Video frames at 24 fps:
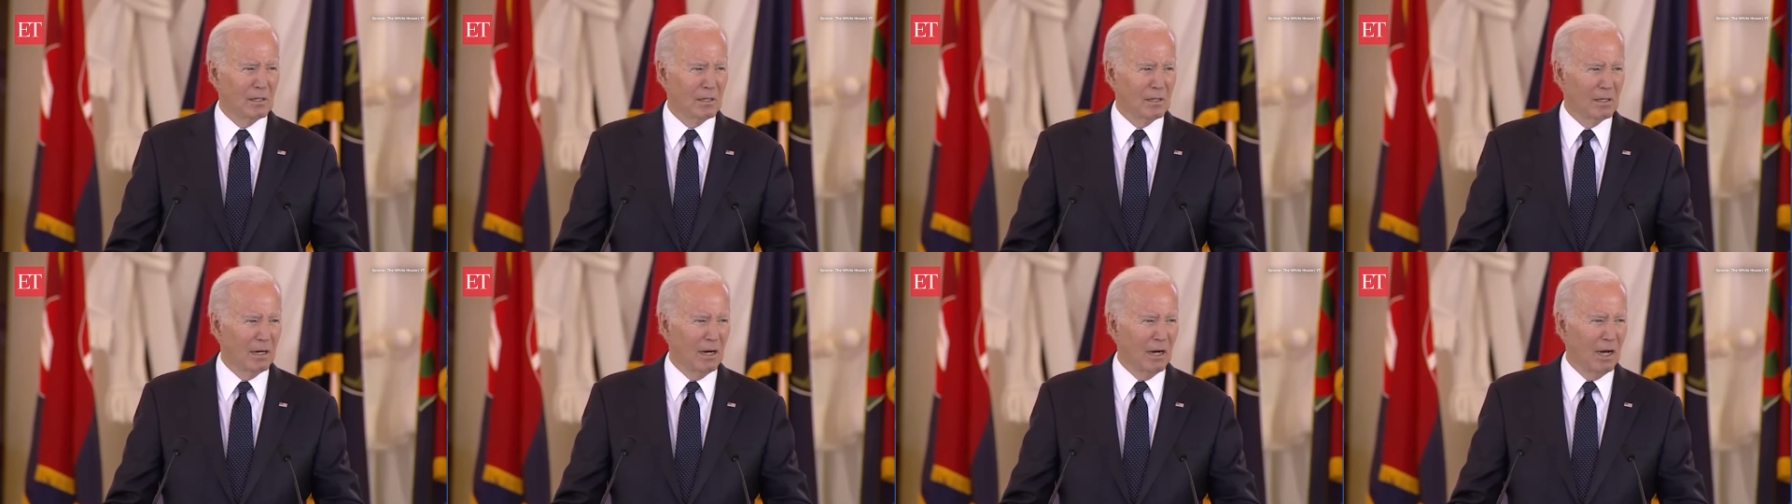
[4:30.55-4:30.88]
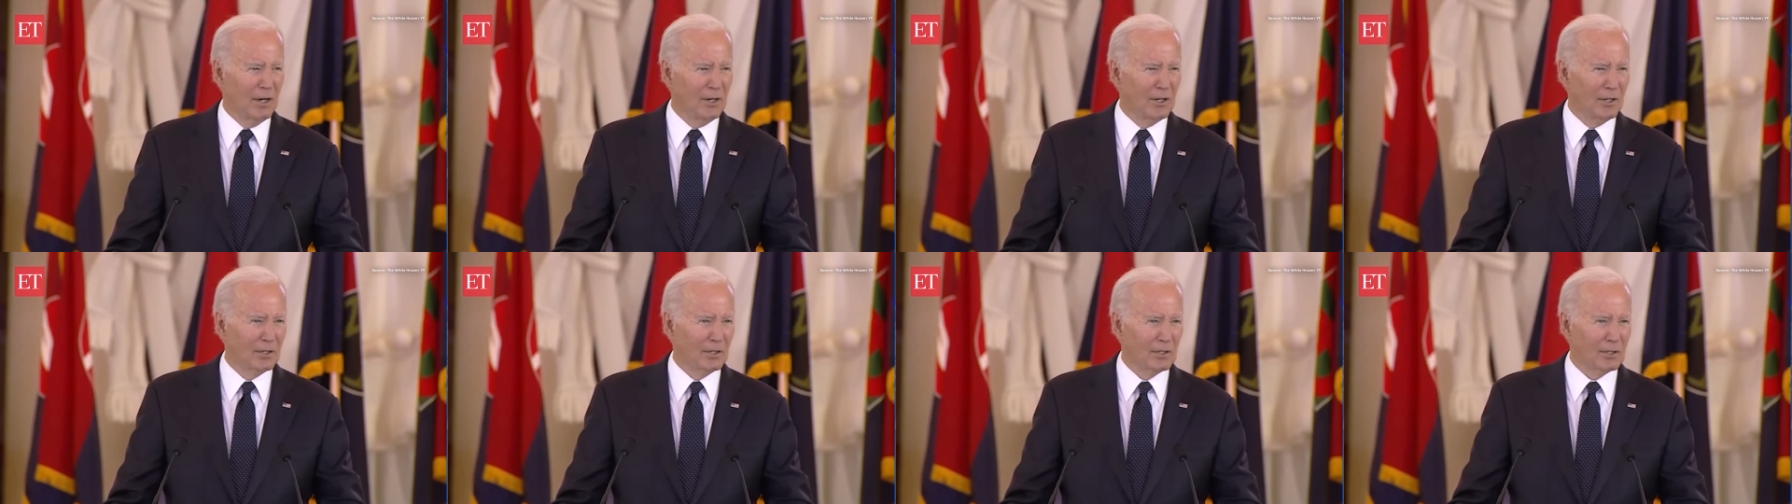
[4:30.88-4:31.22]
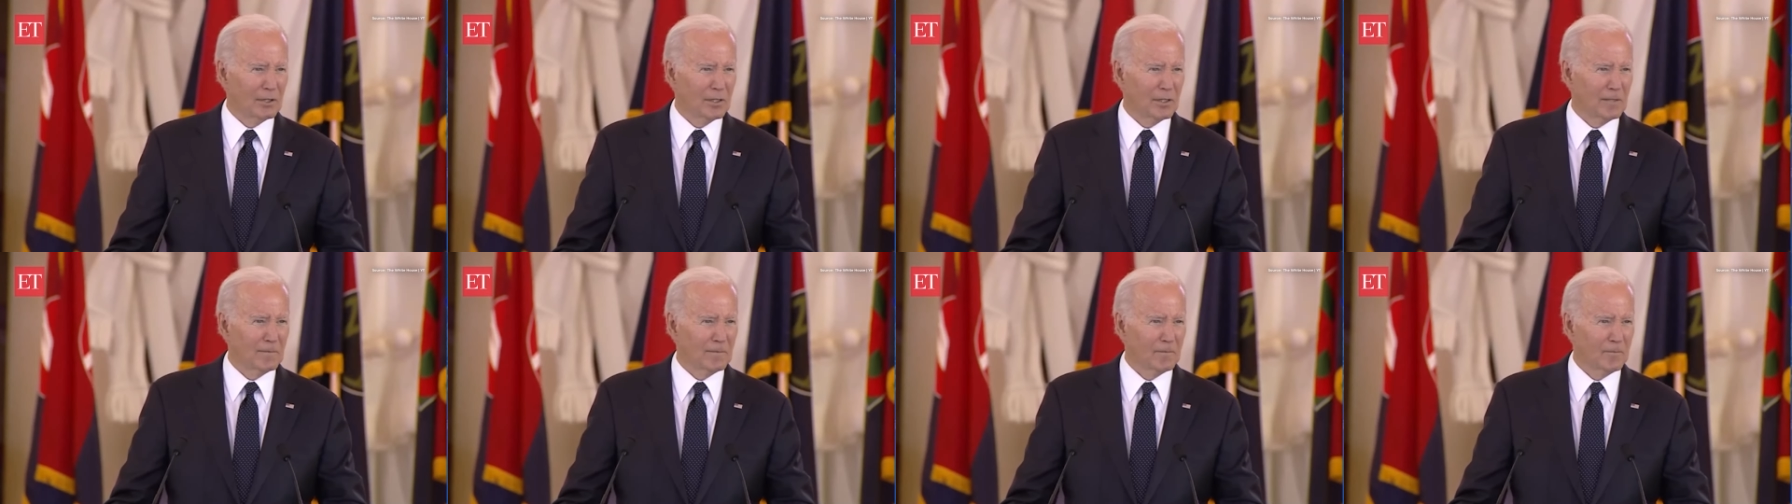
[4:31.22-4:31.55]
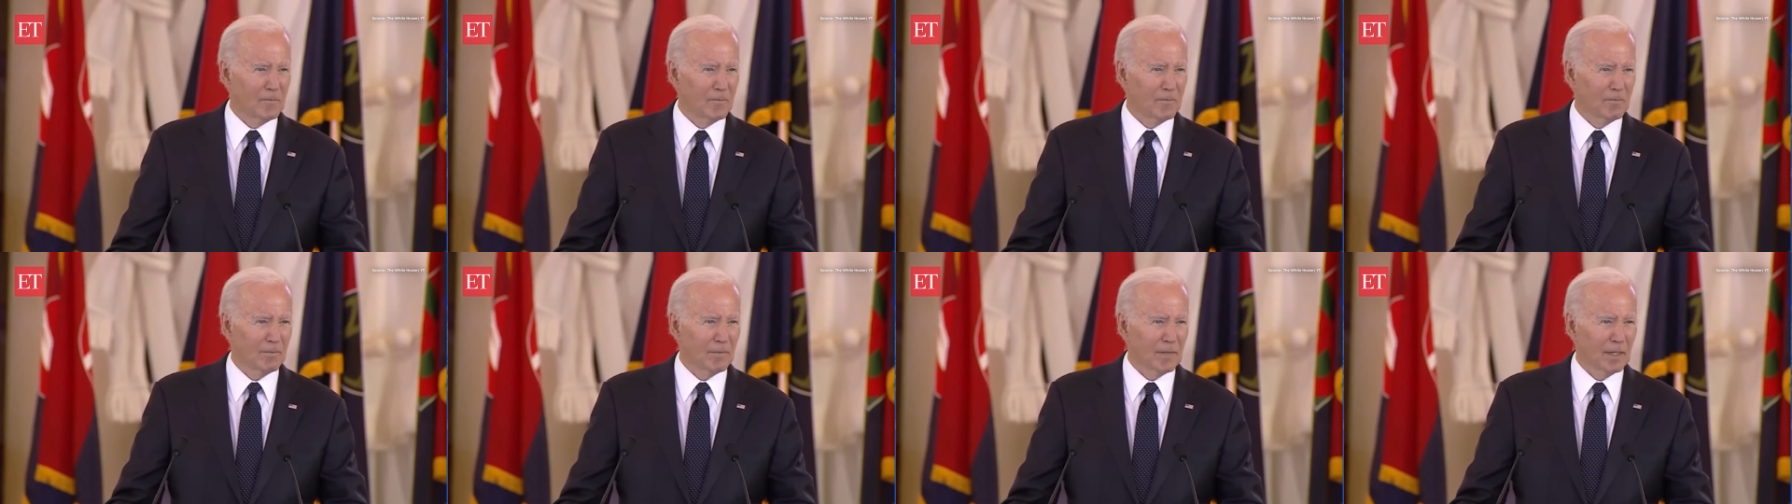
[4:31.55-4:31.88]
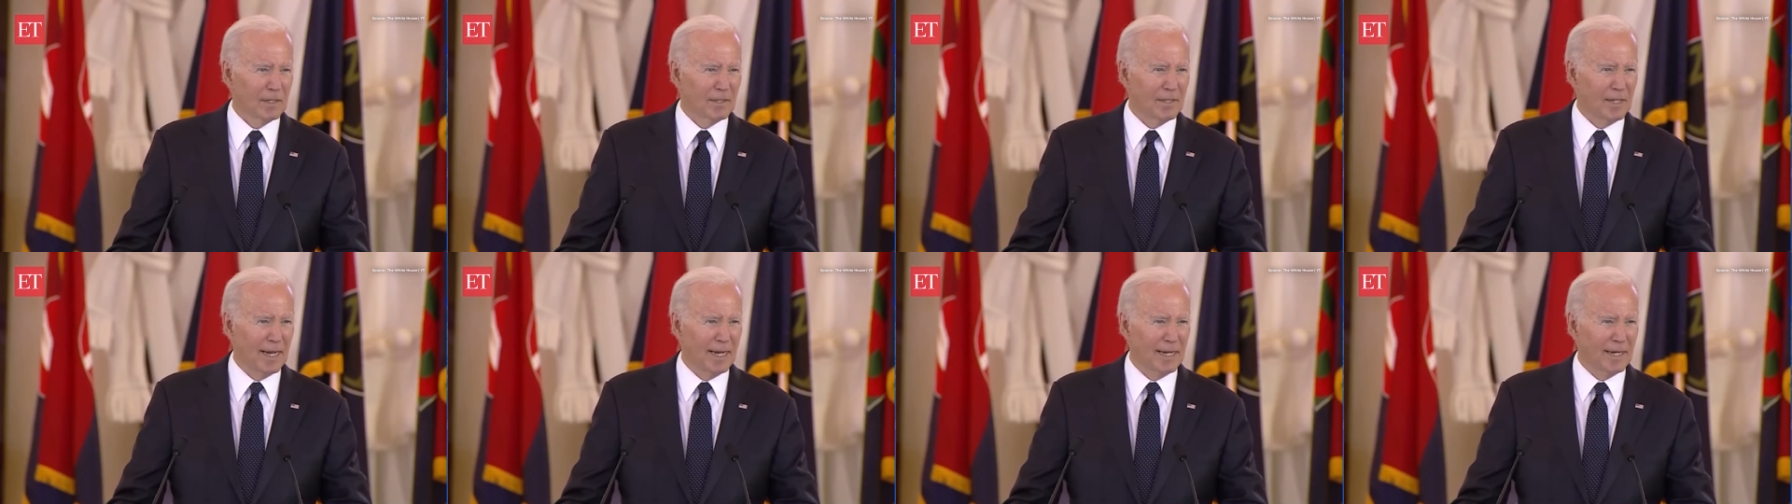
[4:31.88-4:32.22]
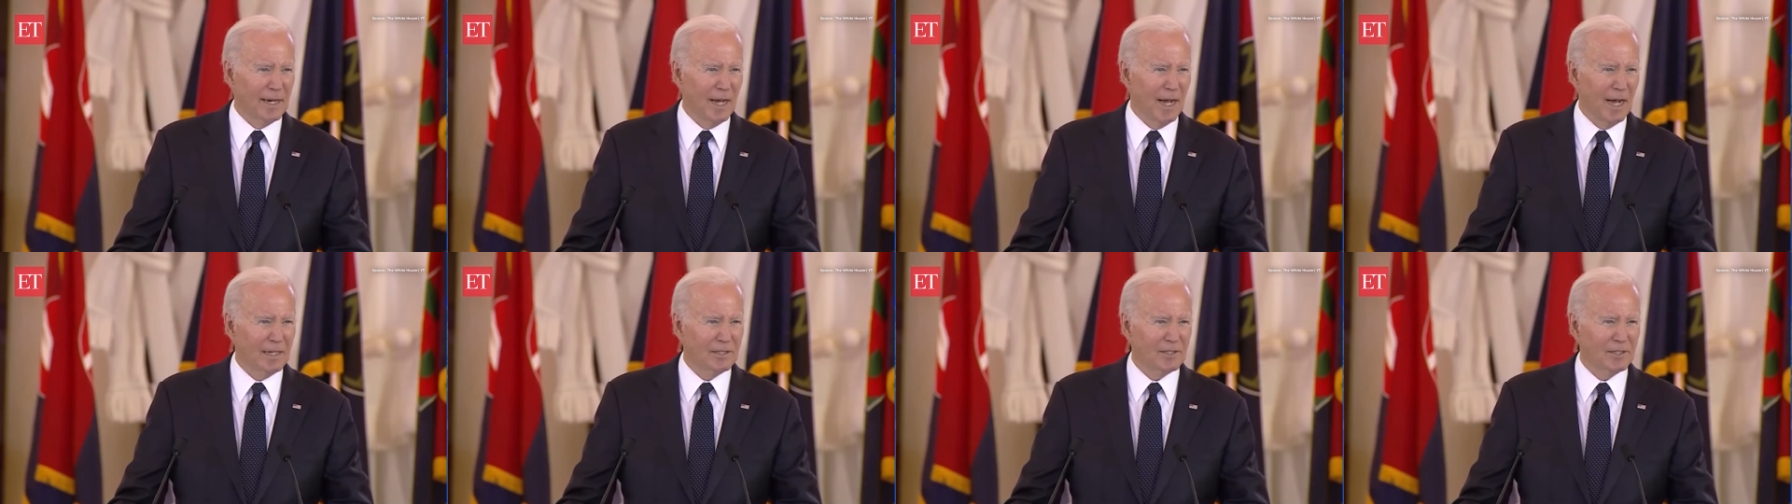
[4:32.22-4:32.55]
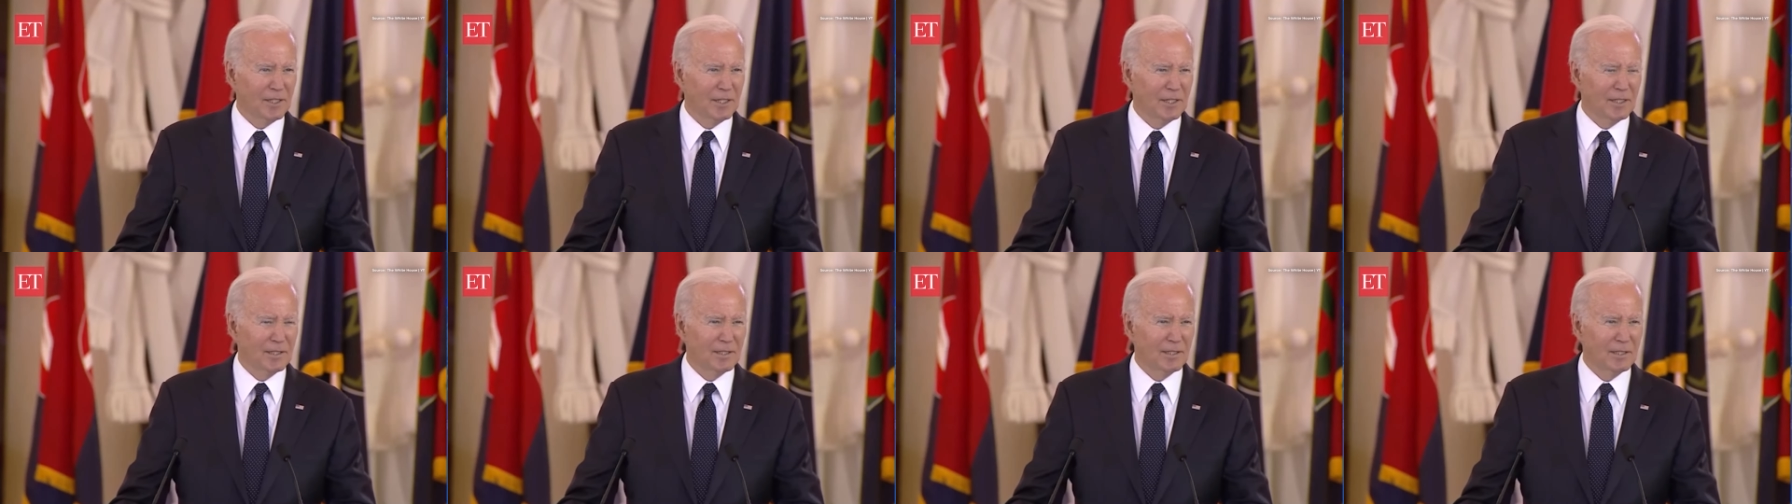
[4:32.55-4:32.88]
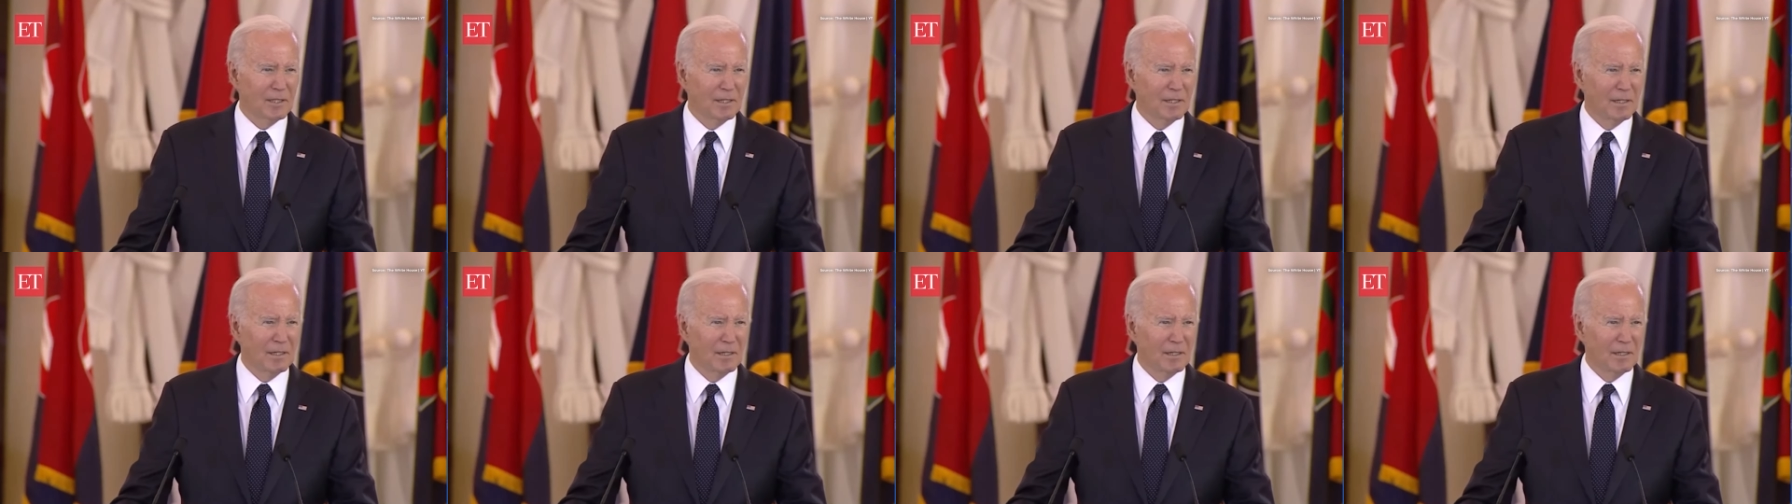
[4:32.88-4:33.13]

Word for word: Hundreds taken hostage,